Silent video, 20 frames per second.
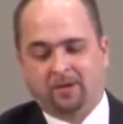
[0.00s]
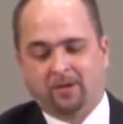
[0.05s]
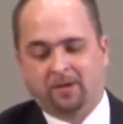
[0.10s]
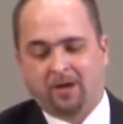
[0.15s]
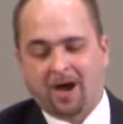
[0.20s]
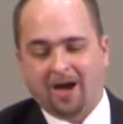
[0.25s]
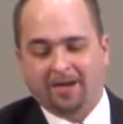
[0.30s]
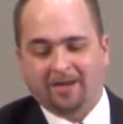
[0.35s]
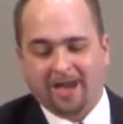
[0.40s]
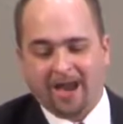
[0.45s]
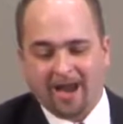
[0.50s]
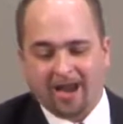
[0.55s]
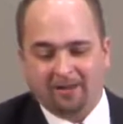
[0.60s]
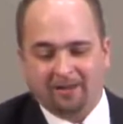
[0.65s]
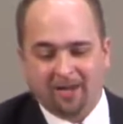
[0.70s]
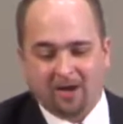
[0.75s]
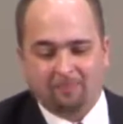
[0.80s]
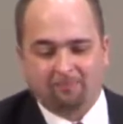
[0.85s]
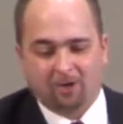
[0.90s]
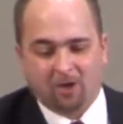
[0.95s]
God gave
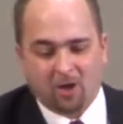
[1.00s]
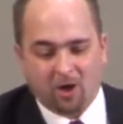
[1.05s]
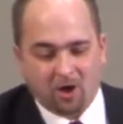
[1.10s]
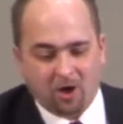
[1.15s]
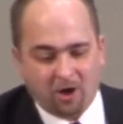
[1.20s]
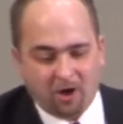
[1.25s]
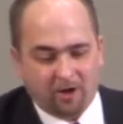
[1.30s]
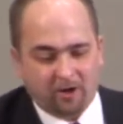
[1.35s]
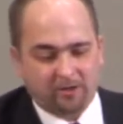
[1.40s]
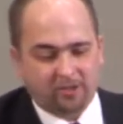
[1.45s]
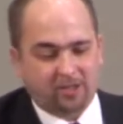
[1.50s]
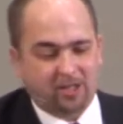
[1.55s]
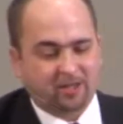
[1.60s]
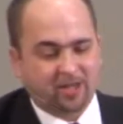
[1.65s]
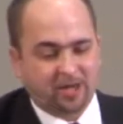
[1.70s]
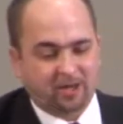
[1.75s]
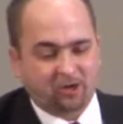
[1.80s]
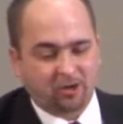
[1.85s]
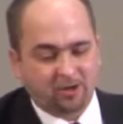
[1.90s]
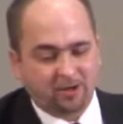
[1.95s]
them laws that
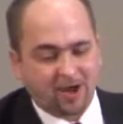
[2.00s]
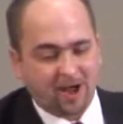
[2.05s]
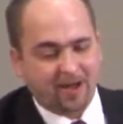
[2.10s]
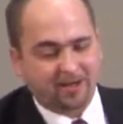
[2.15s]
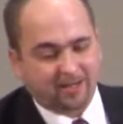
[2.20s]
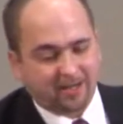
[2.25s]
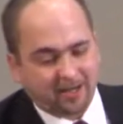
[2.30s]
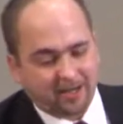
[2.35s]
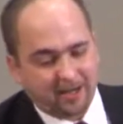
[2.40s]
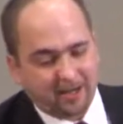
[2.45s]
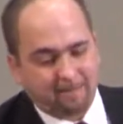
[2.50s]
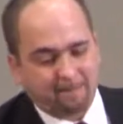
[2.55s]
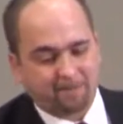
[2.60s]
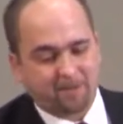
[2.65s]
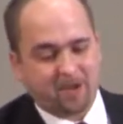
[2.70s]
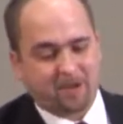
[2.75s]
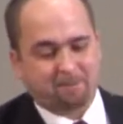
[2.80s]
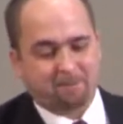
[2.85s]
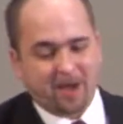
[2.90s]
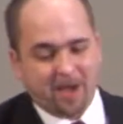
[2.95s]
they could not keep
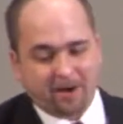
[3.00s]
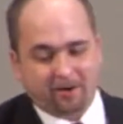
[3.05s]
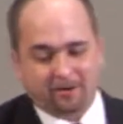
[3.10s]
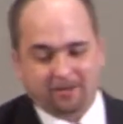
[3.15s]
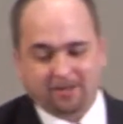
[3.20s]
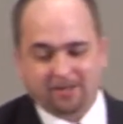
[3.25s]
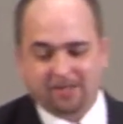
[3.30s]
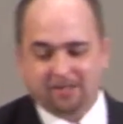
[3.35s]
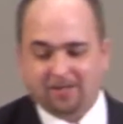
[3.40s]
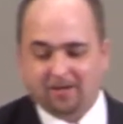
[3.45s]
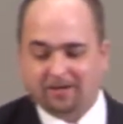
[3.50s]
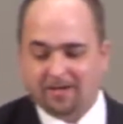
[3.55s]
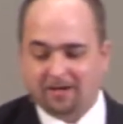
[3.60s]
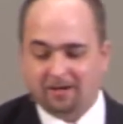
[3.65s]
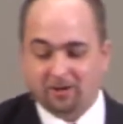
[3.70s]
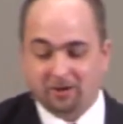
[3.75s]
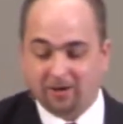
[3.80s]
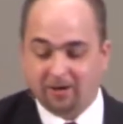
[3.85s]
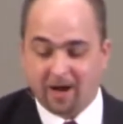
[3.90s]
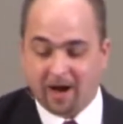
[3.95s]
and penalties that they
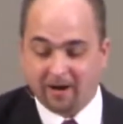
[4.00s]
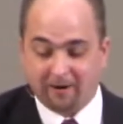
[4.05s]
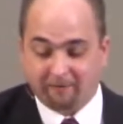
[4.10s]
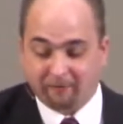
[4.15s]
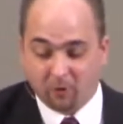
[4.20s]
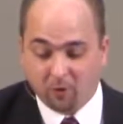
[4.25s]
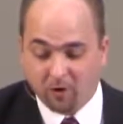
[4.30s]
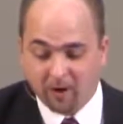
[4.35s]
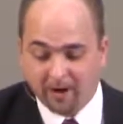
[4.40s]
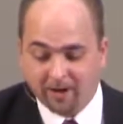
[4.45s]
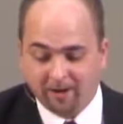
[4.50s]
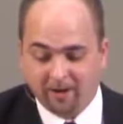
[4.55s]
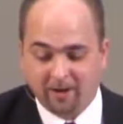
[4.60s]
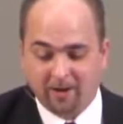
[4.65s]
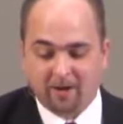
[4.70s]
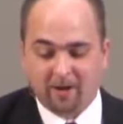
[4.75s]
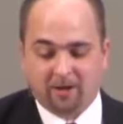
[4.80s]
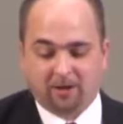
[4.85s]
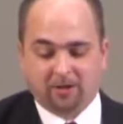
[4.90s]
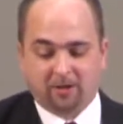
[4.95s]
could not avoid
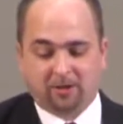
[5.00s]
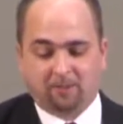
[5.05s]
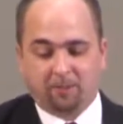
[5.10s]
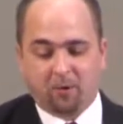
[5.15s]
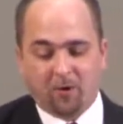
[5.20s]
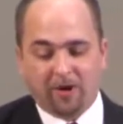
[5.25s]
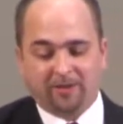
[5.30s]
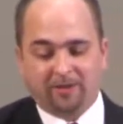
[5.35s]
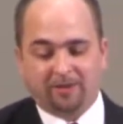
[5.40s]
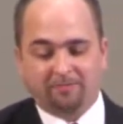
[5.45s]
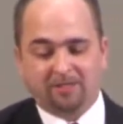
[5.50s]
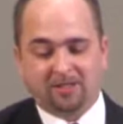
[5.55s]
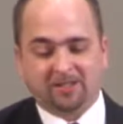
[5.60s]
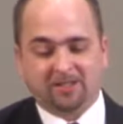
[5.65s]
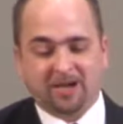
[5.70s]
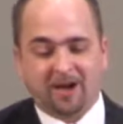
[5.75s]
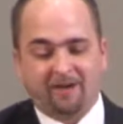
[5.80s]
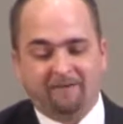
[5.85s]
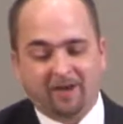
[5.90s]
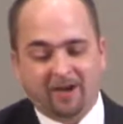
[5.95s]
to point them to
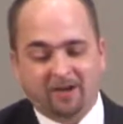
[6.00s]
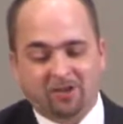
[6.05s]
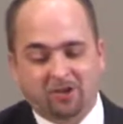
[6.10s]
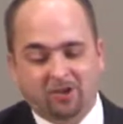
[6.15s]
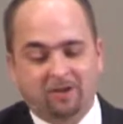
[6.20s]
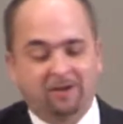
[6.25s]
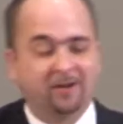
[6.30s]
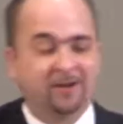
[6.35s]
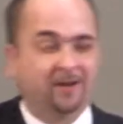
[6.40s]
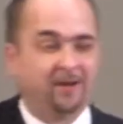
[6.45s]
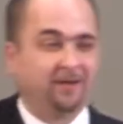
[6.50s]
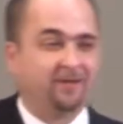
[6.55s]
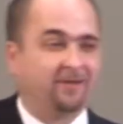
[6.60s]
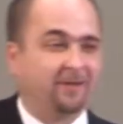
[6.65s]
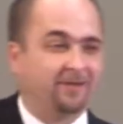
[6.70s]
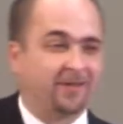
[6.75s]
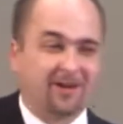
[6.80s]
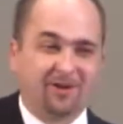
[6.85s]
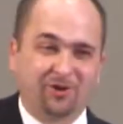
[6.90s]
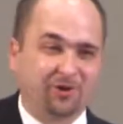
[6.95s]
salvation
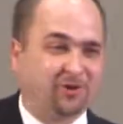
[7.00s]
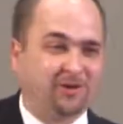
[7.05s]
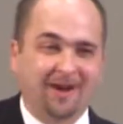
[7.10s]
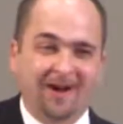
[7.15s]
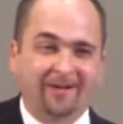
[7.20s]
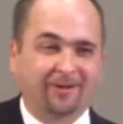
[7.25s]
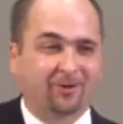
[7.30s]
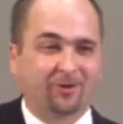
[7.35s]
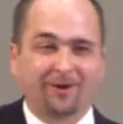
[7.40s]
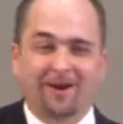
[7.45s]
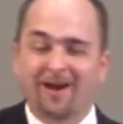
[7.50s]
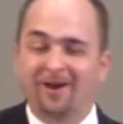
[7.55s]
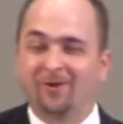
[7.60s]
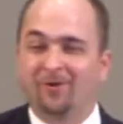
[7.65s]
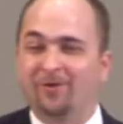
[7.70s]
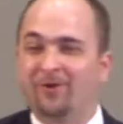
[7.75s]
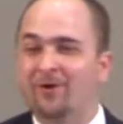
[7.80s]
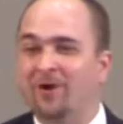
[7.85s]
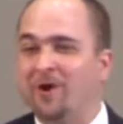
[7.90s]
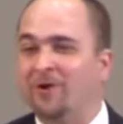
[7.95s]
that they could not create
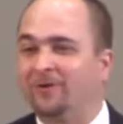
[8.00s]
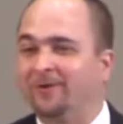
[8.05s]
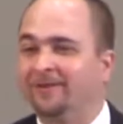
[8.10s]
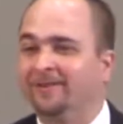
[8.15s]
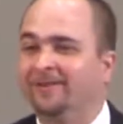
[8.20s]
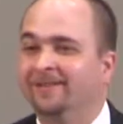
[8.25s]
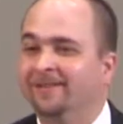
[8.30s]
on their own.